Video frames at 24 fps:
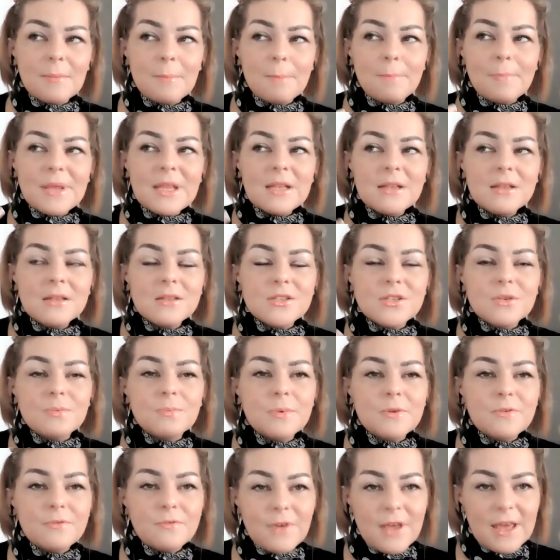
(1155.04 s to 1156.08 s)

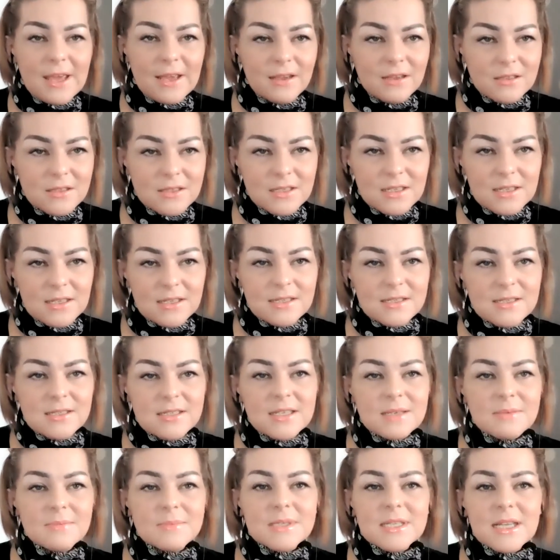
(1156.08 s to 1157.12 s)
build-up effect, it
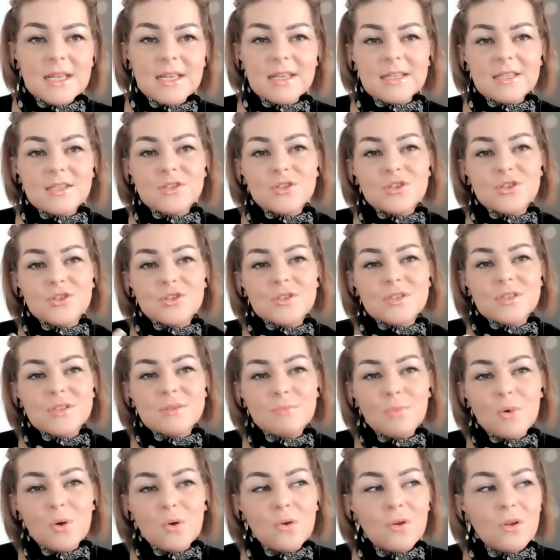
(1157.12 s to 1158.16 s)
seems like it's just
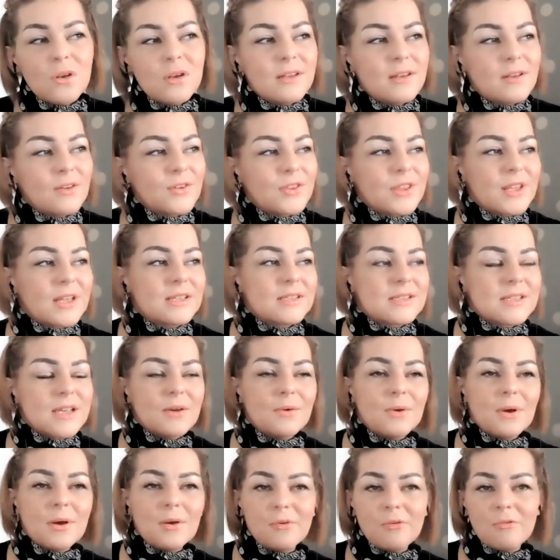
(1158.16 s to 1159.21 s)
small, and oh, that's
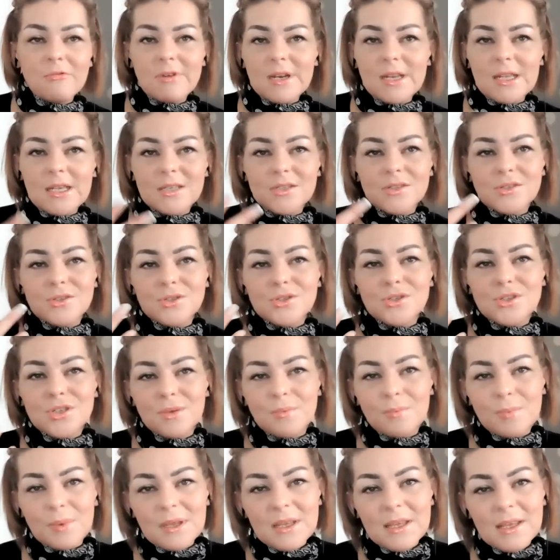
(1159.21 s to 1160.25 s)
how our
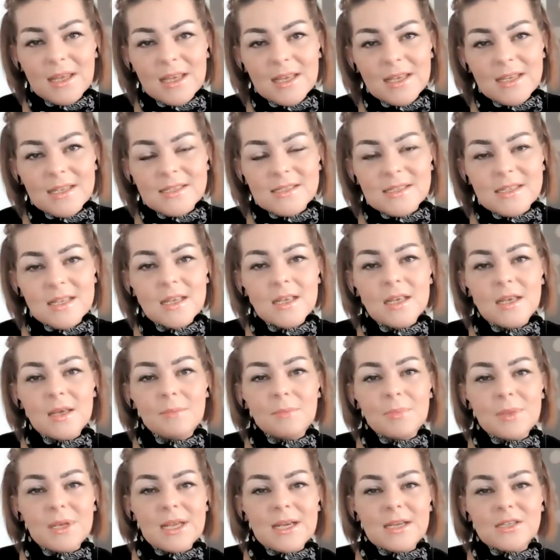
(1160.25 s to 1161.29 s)
relationship is,
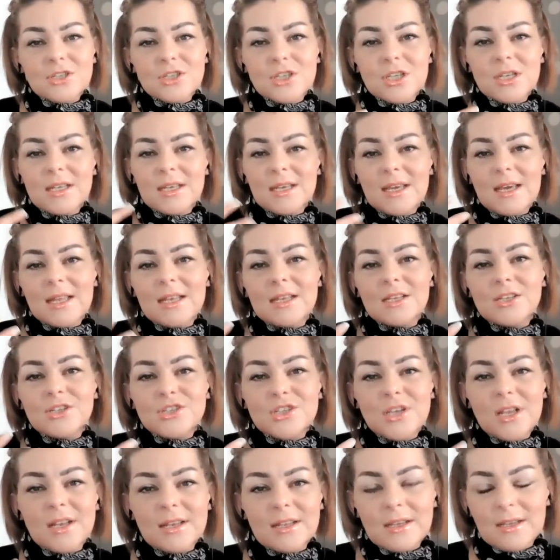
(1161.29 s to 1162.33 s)
but actually
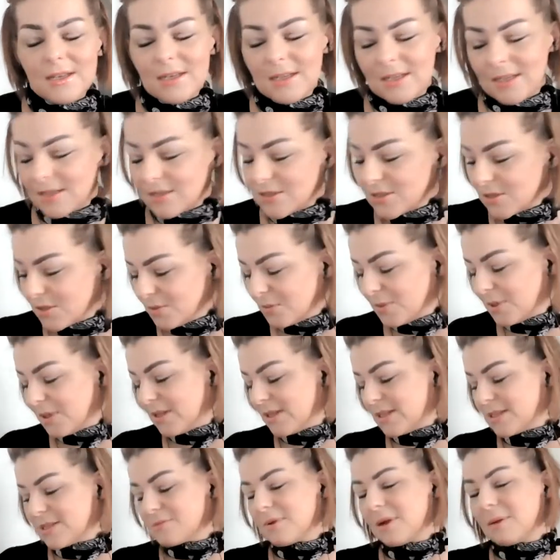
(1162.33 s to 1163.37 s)
energetically, I don't know what
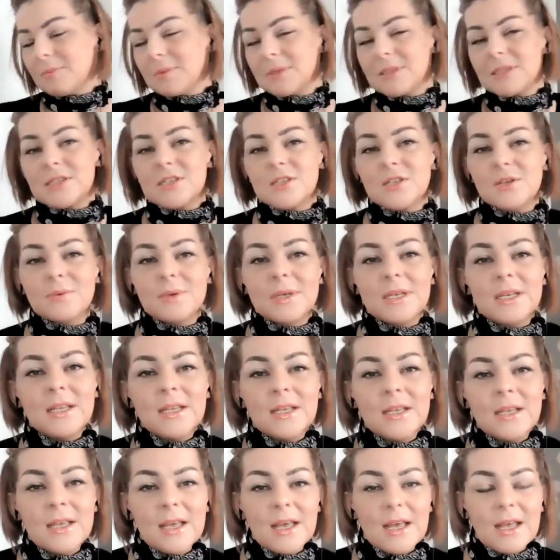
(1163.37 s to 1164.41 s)
this rabbit's doing,
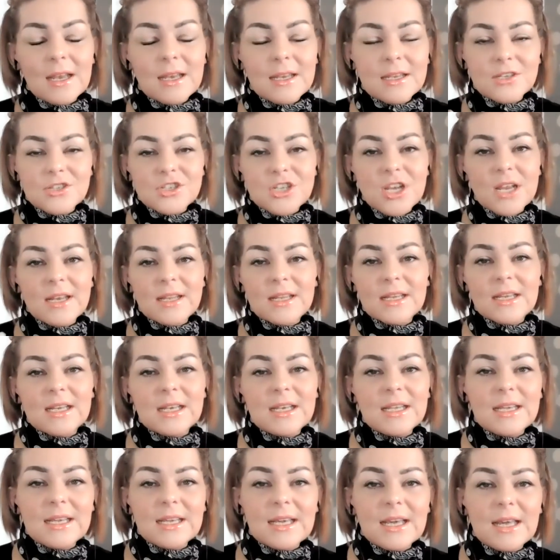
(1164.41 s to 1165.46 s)

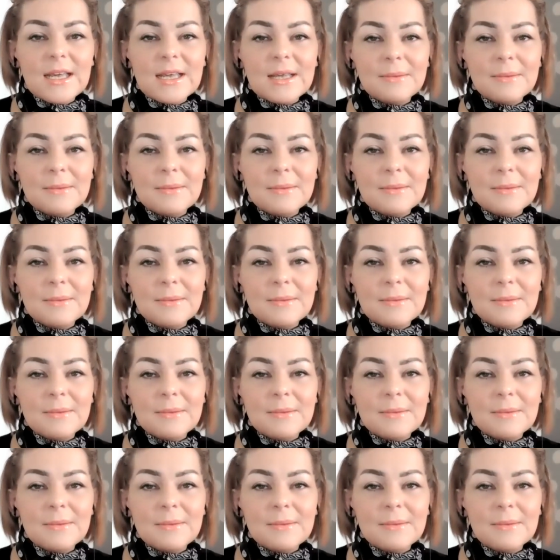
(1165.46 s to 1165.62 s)
energetically